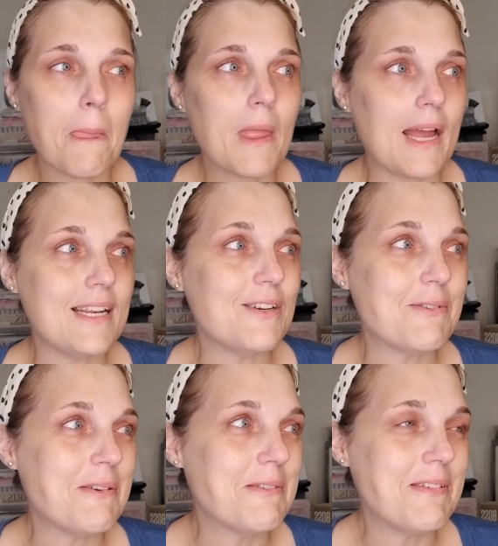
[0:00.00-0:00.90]

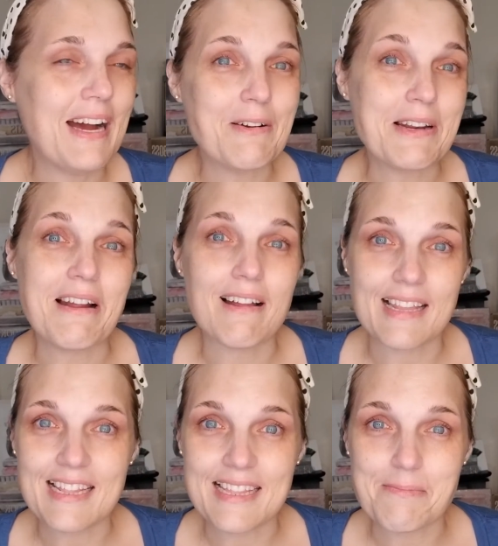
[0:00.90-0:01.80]
not
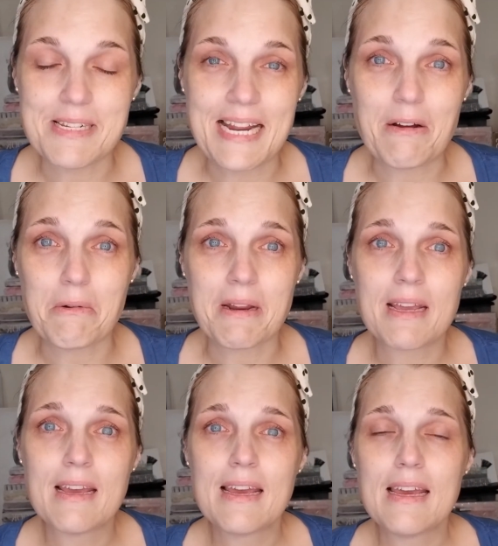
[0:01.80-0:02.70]
let them down
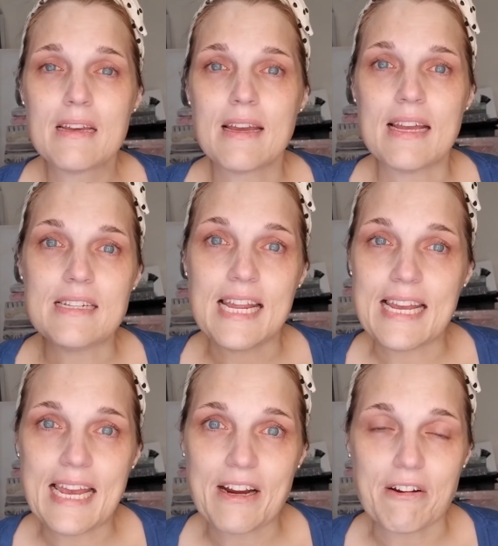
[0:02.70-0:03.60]
and take
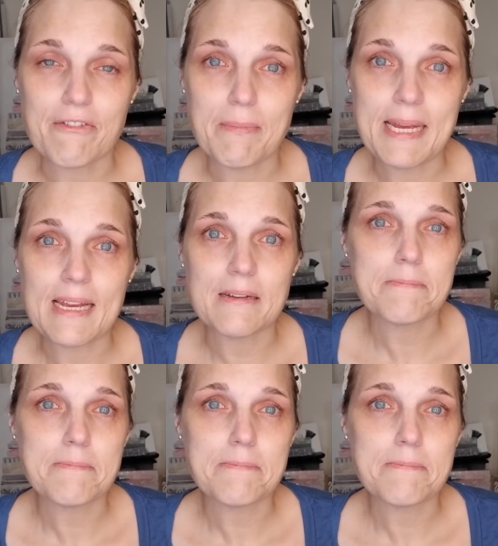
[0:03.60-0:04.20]
care of me.